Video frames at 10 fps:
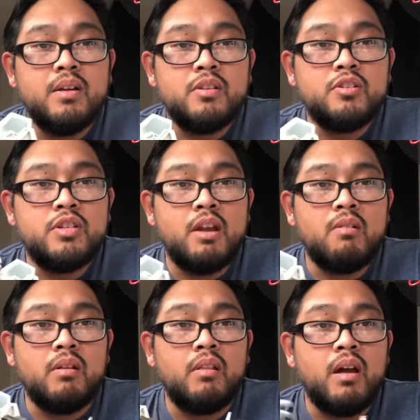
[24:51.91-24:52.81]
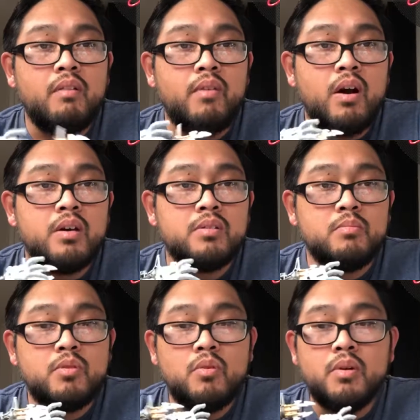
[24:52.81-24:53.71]
share a lot of
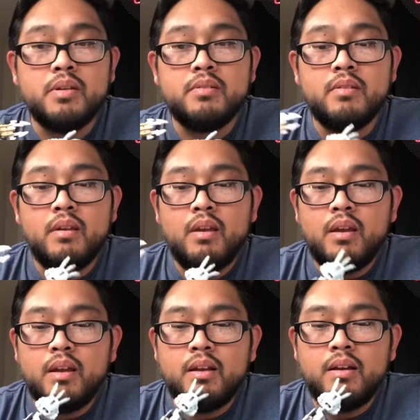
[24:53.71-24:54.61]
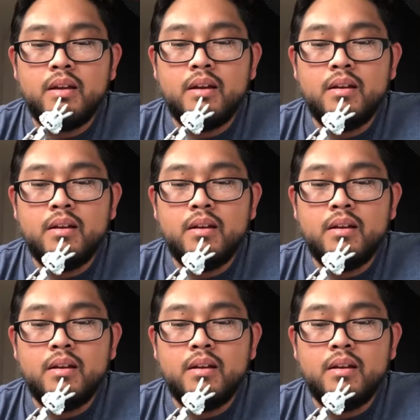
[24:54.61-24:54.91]
awesome toys, and